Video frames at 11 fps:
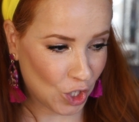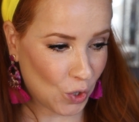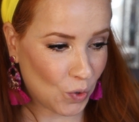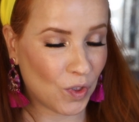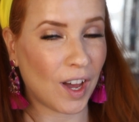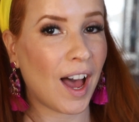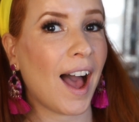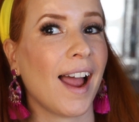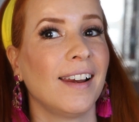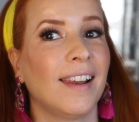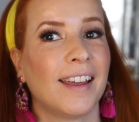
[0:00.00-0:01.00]
do the
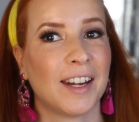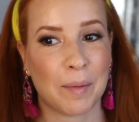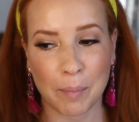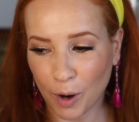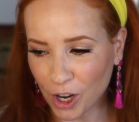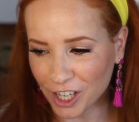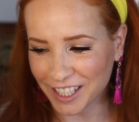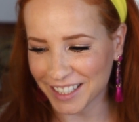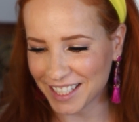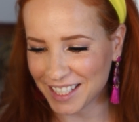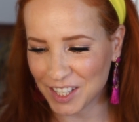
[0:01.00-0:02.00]
highlighting
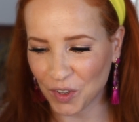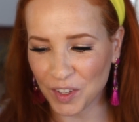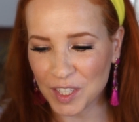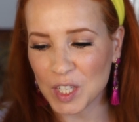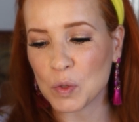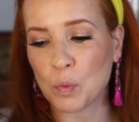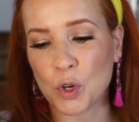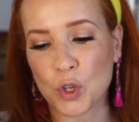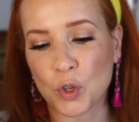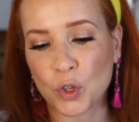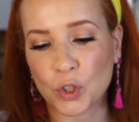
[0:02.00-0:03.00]
part. So this is where
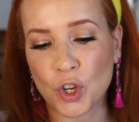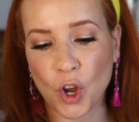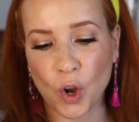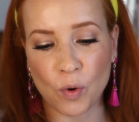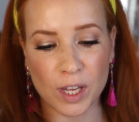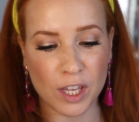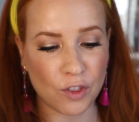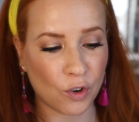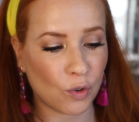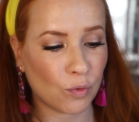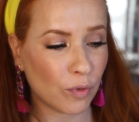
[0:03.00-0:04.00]
you could go
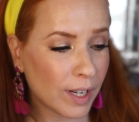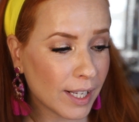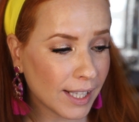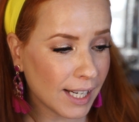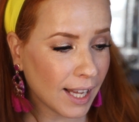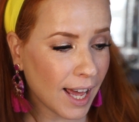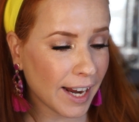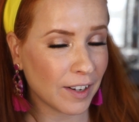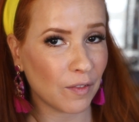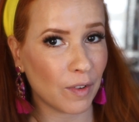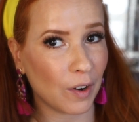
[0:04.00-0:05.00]
either really
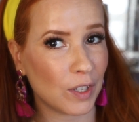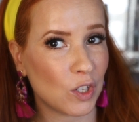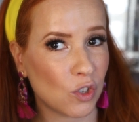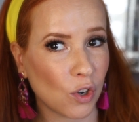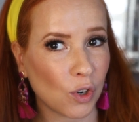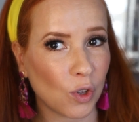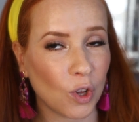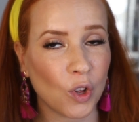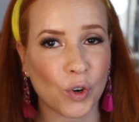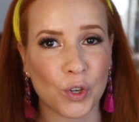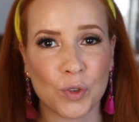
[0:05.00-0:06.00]
light and very
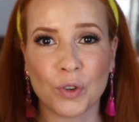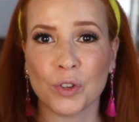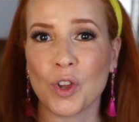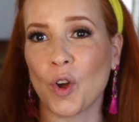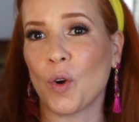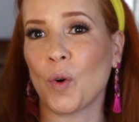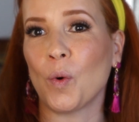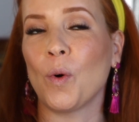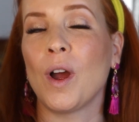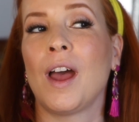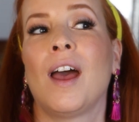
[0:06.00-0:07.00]
subtle, or you could go,